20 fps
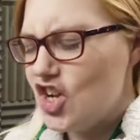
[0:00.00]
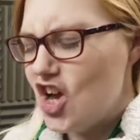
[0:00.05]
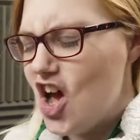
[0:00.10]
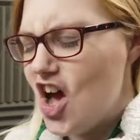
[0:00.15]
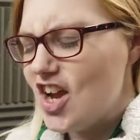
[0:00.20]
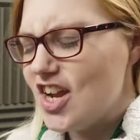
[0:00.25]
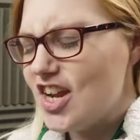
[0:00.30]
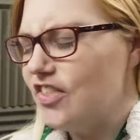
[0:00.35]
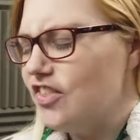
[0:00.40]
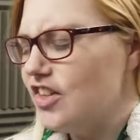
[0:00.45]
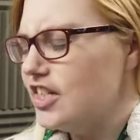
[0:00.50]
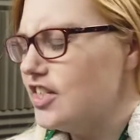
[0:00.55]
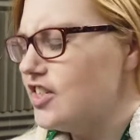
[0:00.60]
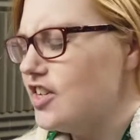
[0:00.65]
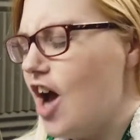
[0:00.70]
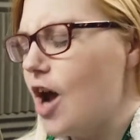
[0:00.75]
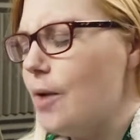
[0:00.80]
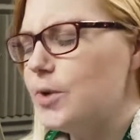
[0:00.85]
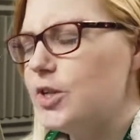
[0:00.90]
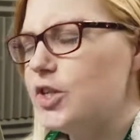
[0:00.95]
and
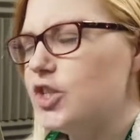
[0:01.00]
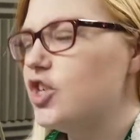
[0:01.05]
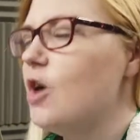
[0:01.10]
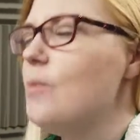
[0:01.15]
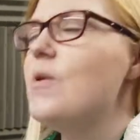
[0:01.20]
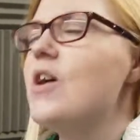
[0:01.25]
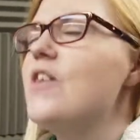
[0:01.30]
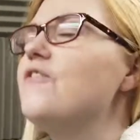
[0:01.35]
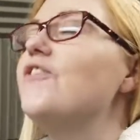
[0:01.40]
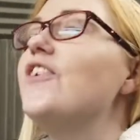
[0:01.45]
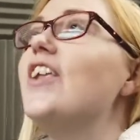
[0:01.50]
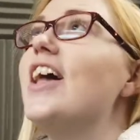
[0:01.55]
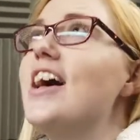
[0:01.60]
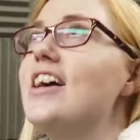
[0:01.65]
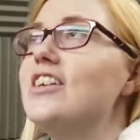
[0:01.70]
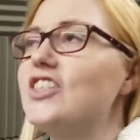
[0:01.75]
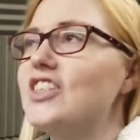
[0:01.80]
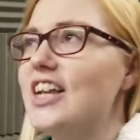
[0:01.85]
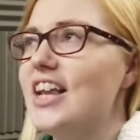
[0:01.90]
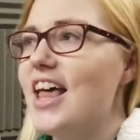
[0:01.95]
I was just sold
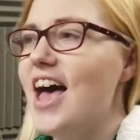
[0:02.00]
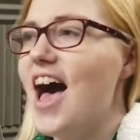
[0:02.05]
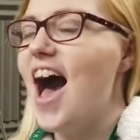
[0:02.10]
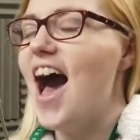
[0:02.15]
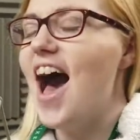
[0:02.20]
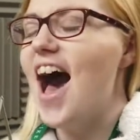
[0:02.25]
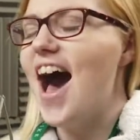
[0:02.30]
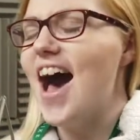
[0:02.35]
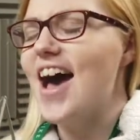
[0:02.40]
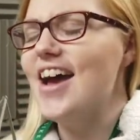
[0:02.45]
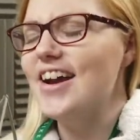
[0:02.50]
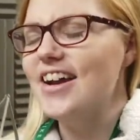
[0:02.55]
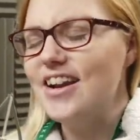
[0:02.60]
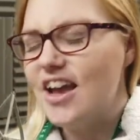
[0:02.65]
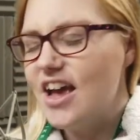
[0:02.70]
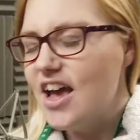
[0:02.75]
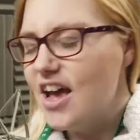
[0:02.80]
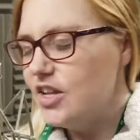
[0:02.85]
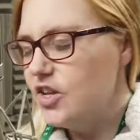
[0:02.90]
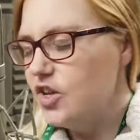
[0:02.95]
straight away, and I
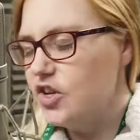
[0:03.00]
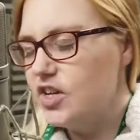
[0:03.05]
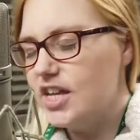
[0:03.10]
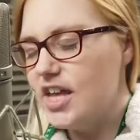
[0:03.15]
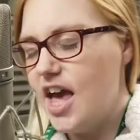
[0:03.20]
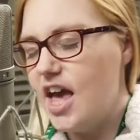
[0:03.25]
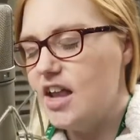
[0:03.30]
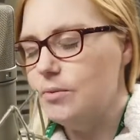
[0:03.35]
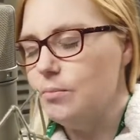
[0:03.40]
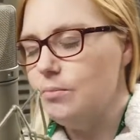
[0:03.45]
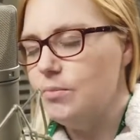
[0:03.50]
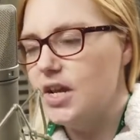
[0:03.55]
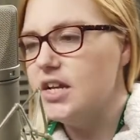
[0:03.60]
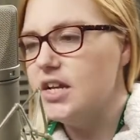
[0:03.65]
haven't looked back ever